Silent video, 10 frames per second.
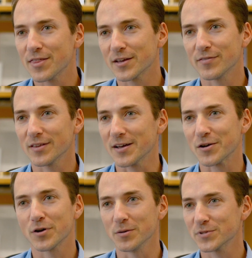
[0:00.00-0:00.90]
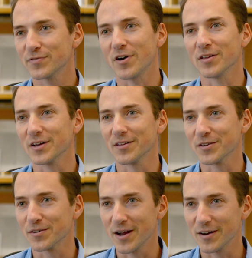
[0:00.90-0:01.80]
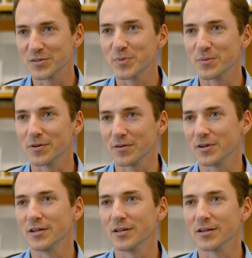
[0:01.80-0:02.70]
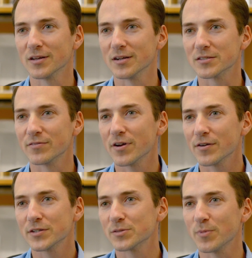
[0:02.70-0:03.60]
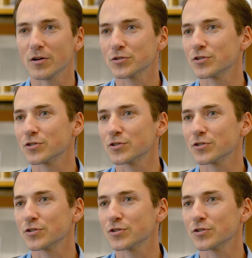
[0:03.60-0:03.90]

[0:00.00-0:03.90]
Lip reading: I think of it like crumbs falling on the ground as people are eating, and it's a very small